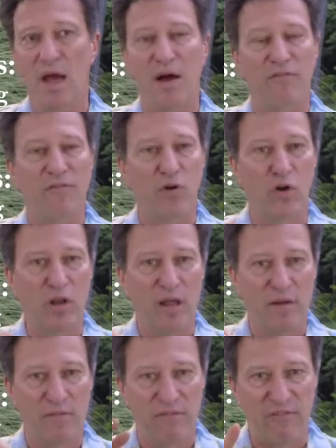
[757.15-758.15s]
a full
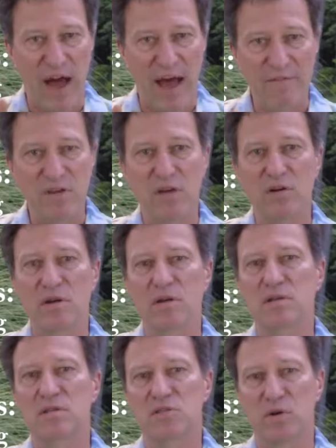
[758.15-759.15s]
5-year
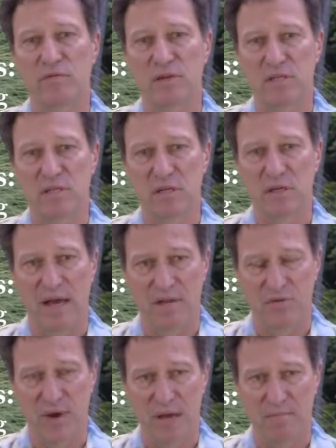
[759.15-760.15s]
service
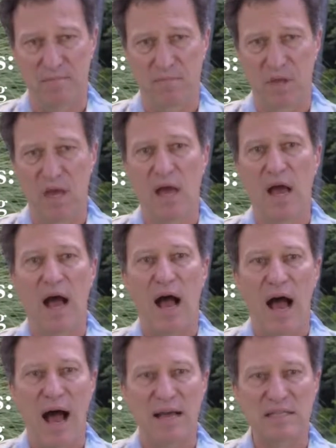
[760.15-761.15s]
contract,
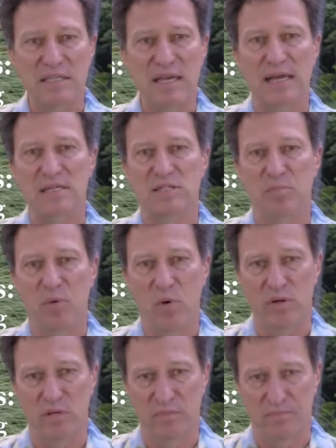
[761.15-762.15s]
on-site support,